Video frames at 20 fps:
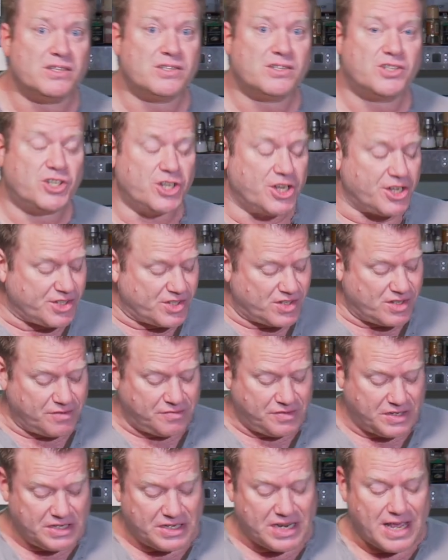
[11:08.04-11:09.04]
is just a
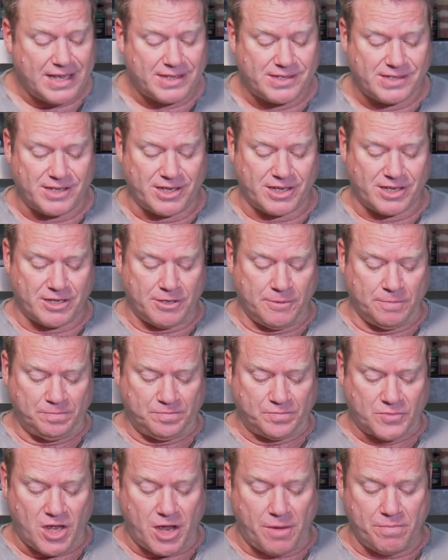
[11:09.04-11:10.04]
fantastic
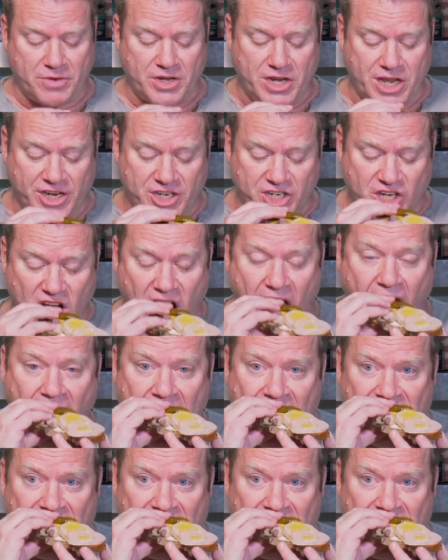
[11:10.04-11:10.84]
combination.